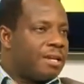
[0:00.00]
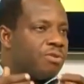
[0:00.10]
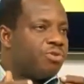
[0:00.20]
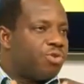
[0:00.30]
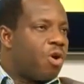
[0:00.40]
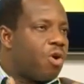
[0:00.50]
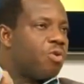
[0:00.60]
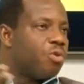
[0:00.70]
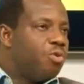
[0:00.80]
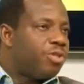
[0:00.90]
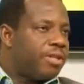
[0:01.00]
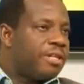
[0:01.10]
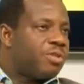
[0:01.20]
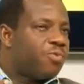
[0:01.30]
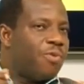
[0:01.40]
and draw
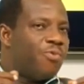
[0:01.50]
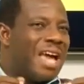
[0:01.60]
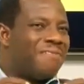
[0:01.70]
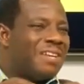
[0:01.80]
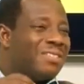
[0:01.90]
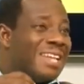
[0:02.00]
conclusions when we have not